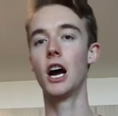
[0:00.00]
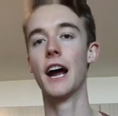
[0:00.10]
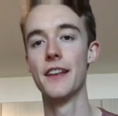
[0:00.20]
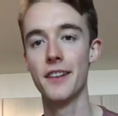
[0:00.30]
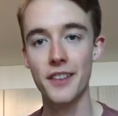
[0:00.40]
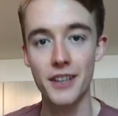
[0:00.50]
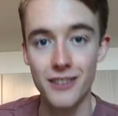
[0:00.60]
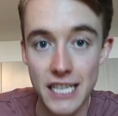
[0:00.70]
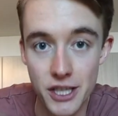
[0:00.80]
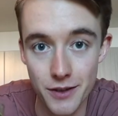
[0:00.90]
right, this is the
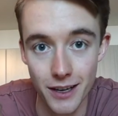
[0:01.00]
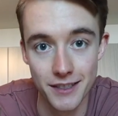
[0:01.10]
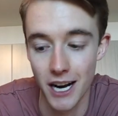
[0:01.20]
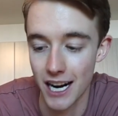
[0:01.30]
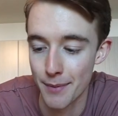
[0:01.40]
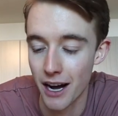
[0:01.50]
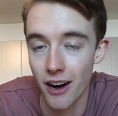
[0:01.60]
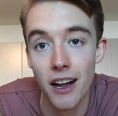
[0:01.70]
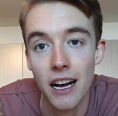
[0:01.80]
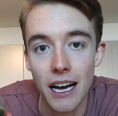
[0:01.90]
green juice I was talking
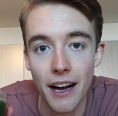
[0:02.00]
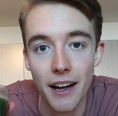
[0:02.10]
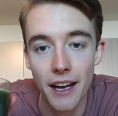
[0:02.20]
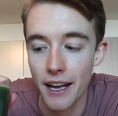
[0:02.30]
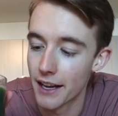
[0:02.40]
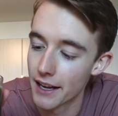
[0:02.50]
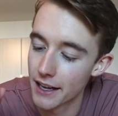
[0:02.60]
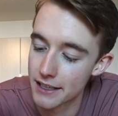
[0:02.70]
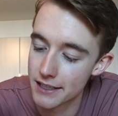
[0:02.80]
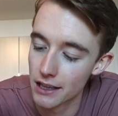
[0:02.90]
about.
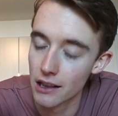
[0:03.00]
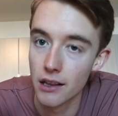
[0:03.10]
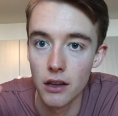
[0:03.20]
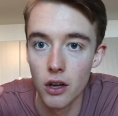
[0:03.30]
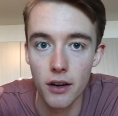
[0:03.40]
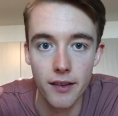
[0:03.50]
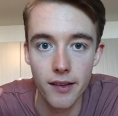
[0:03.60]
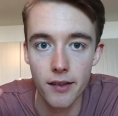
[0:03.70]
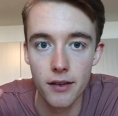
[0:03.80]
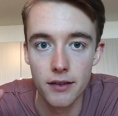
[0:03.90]
It
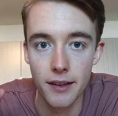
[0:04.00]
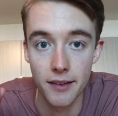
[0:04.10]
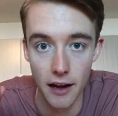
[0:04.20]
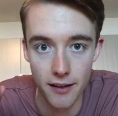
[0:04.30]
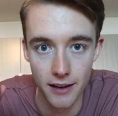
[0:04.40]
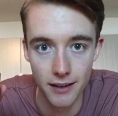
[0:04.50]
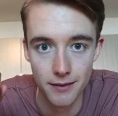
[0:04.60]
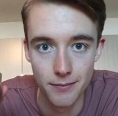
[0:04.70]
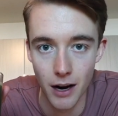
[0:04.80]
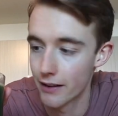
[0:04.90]
looks disgusting,
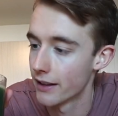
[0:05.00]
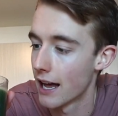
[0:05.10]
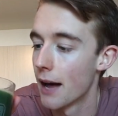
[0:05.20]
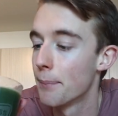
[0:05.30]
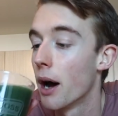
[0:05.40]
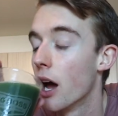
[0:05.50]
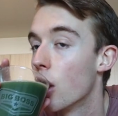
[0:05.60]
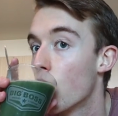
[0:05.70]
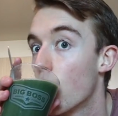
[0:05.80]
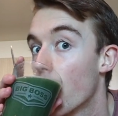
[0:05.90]
I'll give it that,
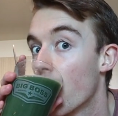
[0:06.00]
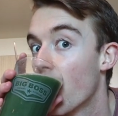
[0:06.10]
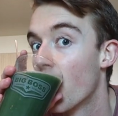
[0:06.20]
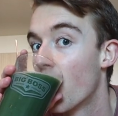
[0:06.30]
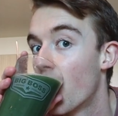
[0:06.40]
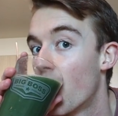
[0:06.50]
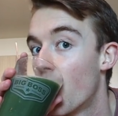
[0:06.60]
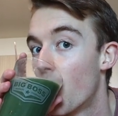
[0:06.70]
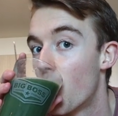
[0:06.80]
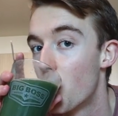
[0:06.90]
but
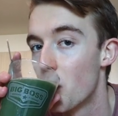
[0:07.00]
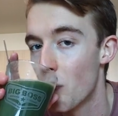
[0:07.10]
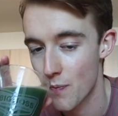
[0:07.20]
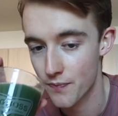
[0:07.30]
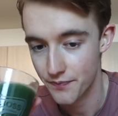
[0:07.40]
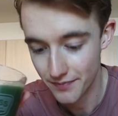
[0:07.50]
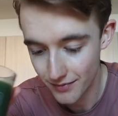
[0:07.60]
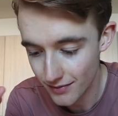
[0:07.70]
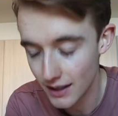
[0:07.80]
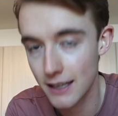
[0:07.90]

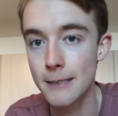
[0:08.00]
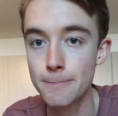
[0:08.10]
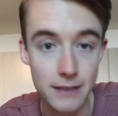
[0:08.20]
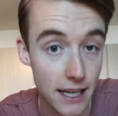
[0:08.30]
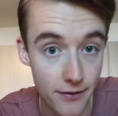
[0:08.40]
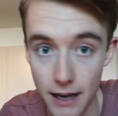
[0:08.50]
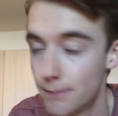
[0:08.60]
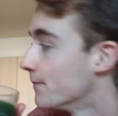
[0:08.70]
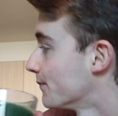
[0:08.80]
it tastes fine.